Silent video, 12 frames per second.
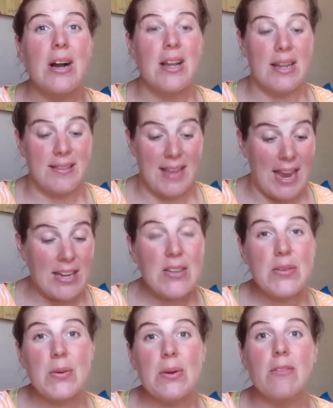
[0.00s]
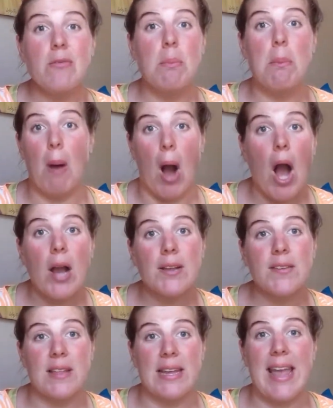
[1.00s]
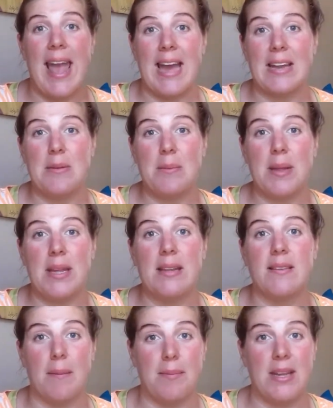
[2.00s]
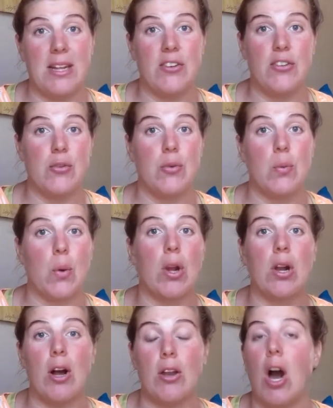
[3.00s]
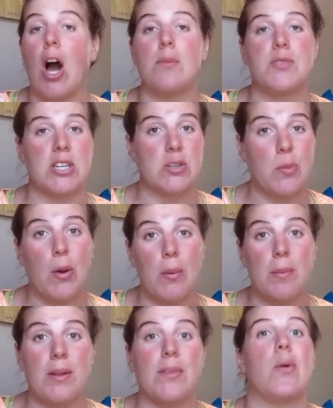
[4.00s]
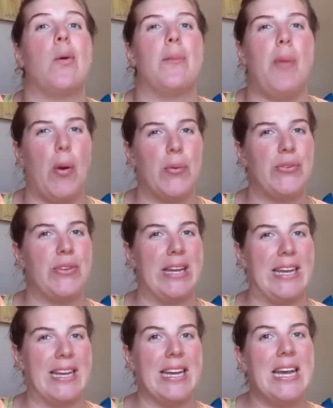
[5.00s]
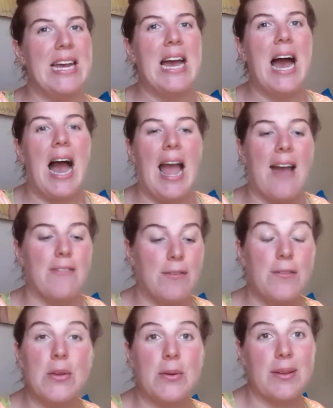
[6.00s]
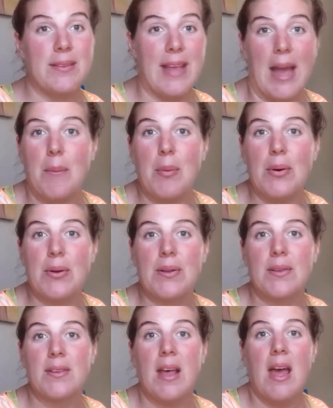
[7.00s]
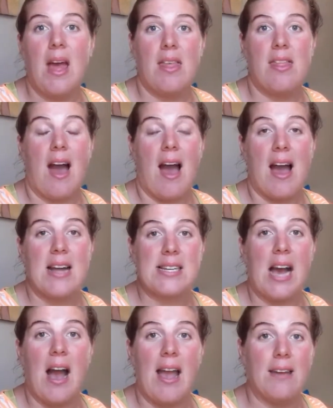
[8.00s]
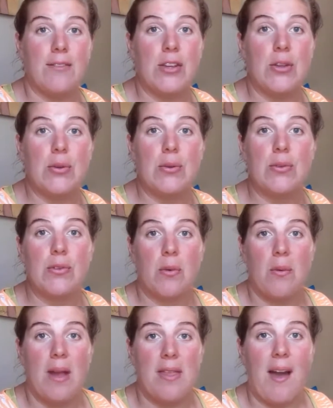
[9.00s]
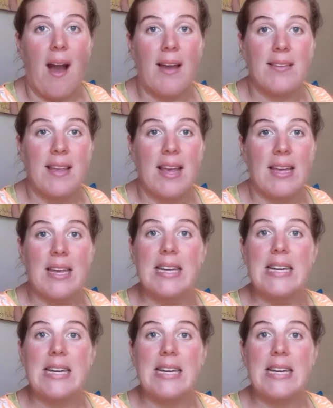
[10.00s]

is any sort of box that can be something to work on object permanence or posting. I have a few examples that I have used with Isaac